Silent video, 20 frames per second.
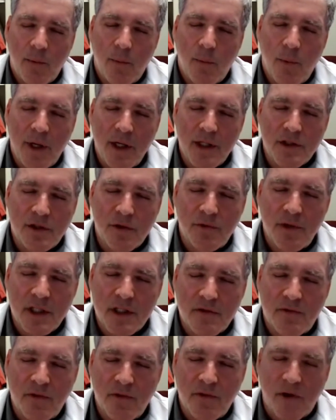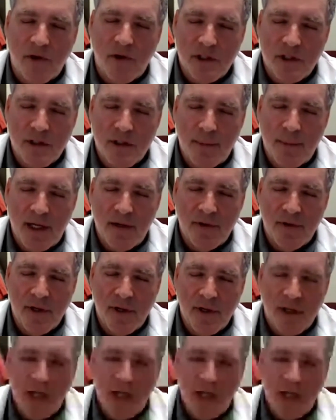what is the risk versus the benefit.
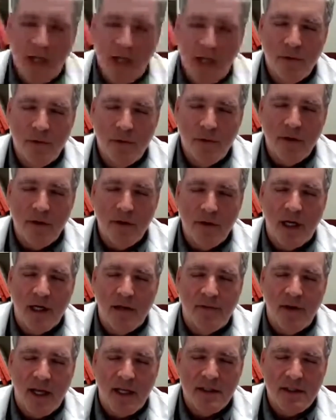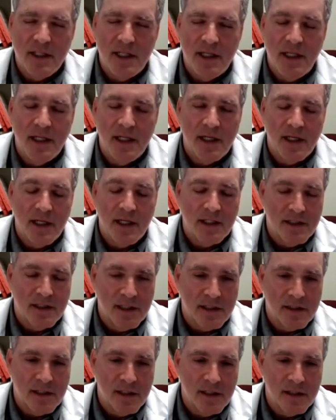Now, there is not a vaccine in
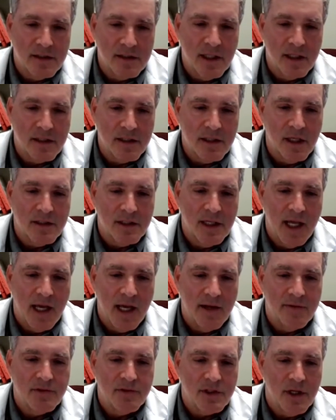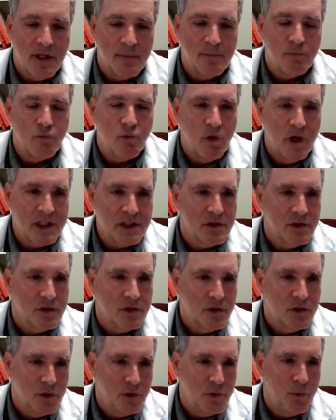existence that doesn't have some risk
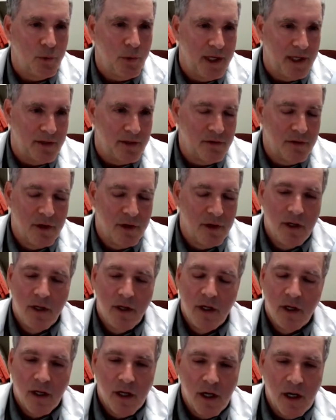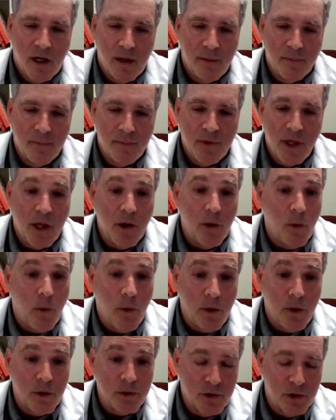to it. They
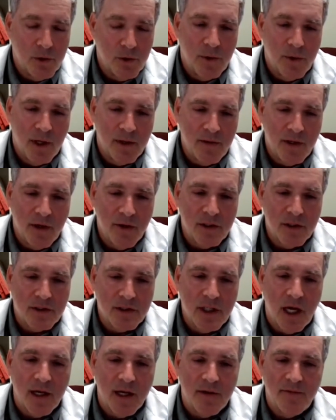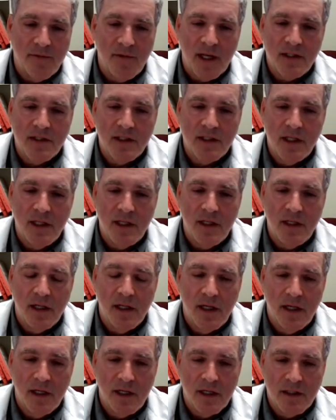all do. And there is not a vaccine
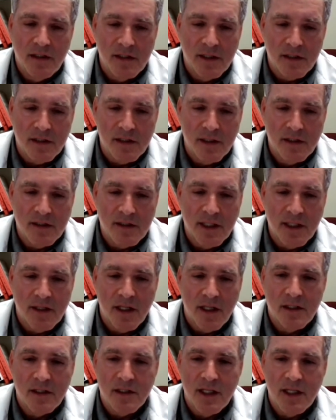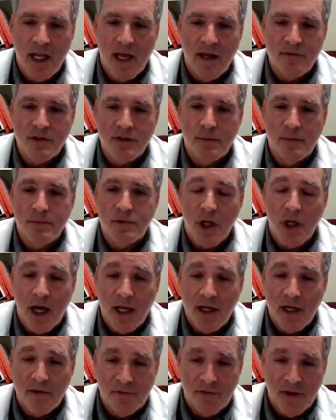in existence that doesn't have some
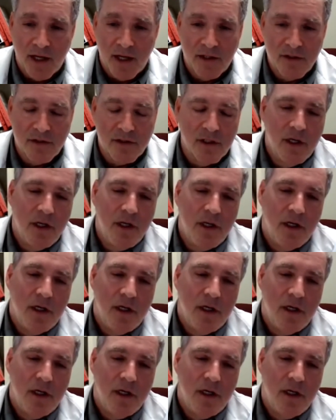side effects.